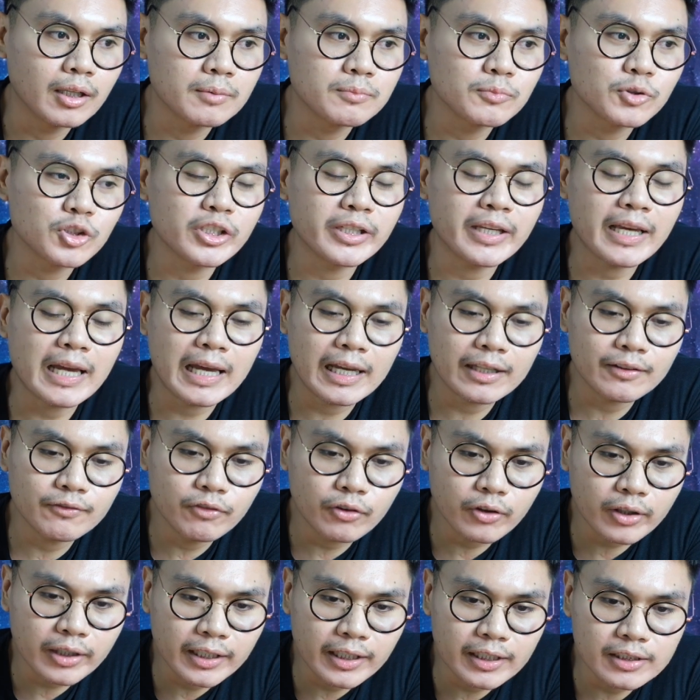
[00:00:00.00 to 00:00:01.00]
she
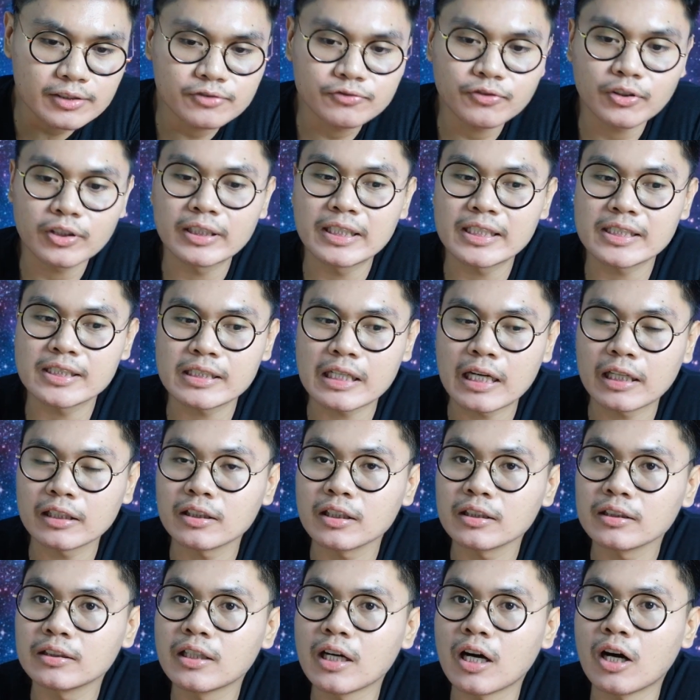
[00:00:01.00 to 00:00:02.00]
advocates for the
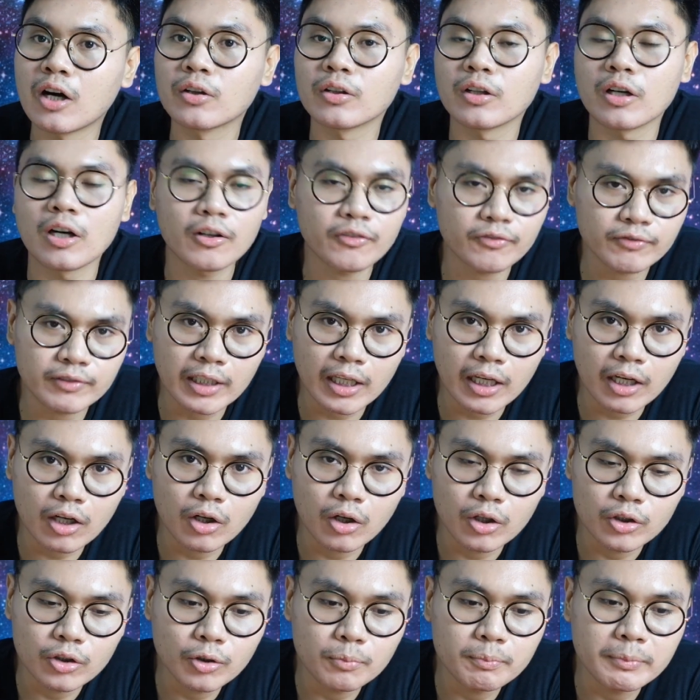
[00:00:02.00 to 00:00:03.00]
shutting down of the
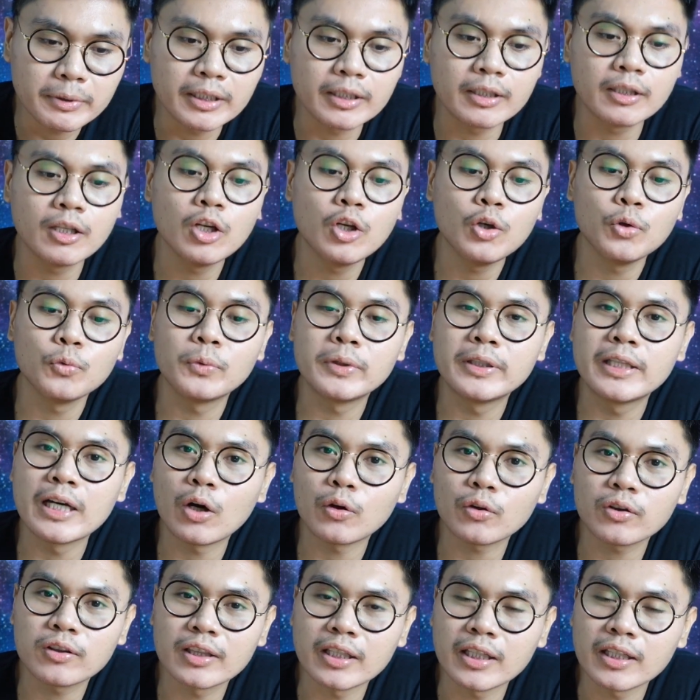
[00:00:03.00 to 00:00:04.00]
economy
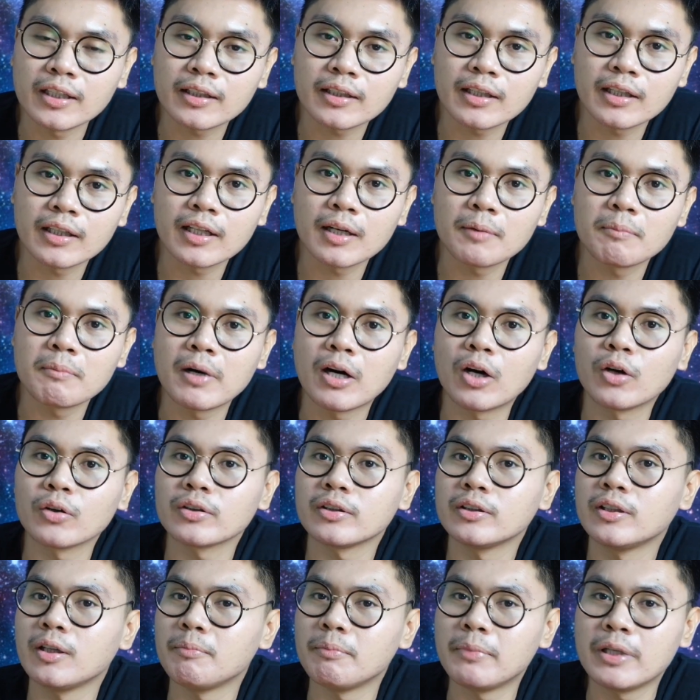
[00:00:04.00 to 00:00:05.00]
without thinking
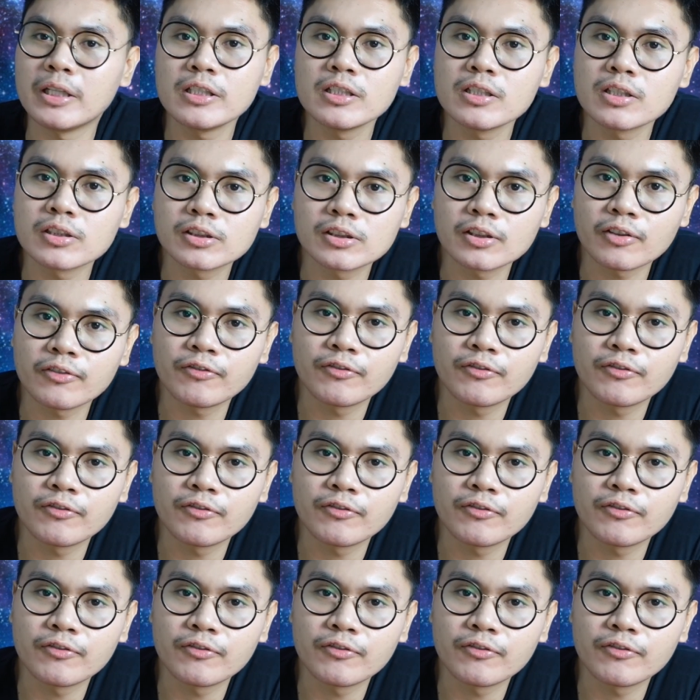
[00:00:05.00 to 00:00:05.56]
about the millions of